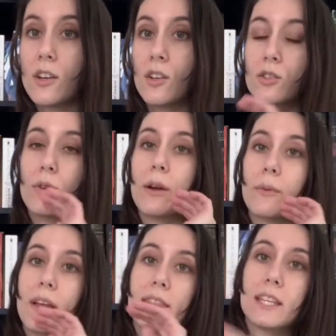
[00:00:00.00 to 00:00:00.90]
So I
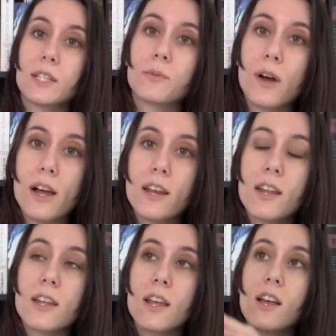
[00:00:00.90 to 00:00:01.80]
read this one.
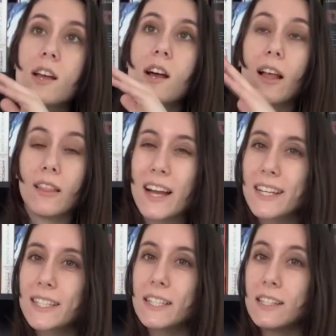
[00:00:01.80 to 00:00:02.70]
I
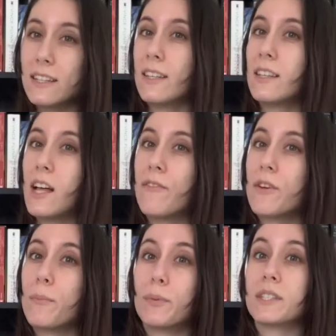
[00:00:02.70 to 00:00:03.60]
liked it, didn't love
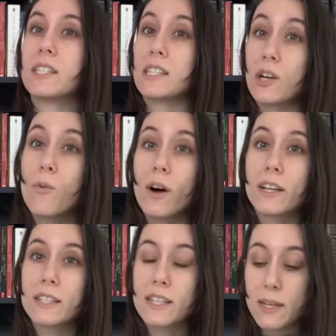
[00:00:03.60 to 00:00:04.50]
it, but still
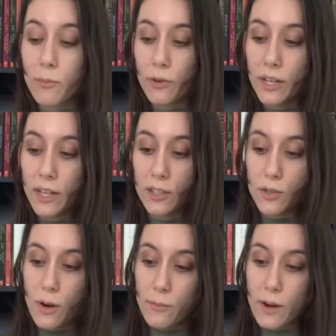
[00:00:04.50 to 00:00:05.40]
wanted to keep reading. So
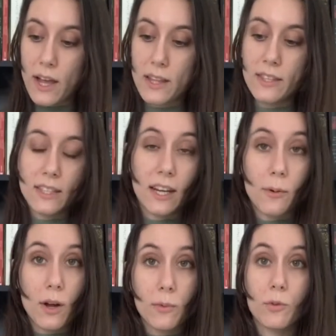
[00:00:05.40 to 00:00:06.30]
I read the second
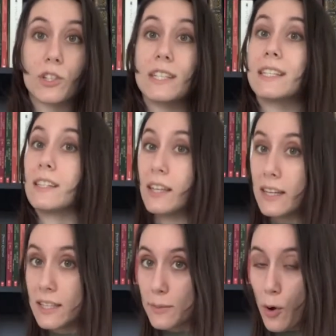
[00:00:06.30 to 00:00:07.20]
one, which is
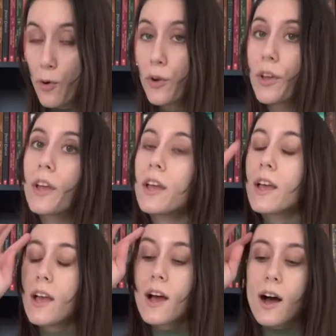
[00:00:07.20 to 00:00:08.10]
Lady Smoke.
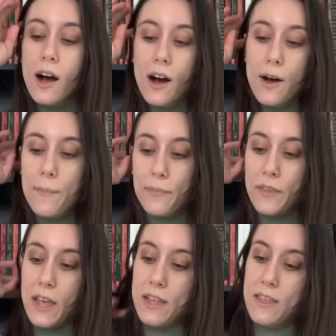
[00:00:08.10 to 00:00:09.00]
Um,
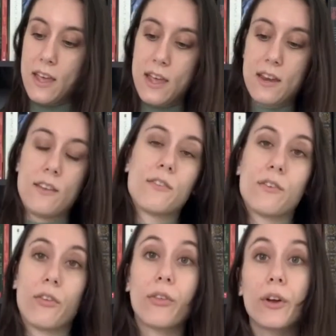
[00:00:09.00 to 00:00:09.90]
and then the
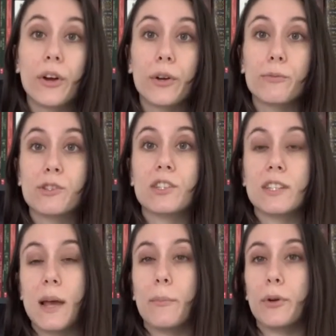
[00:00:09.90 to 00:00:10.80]
third, which is
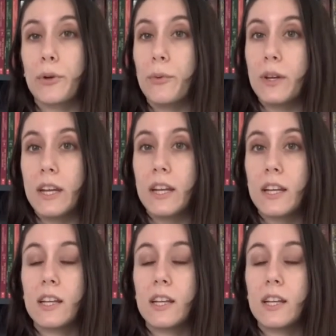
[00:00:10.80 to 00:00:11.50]
Ember Queen.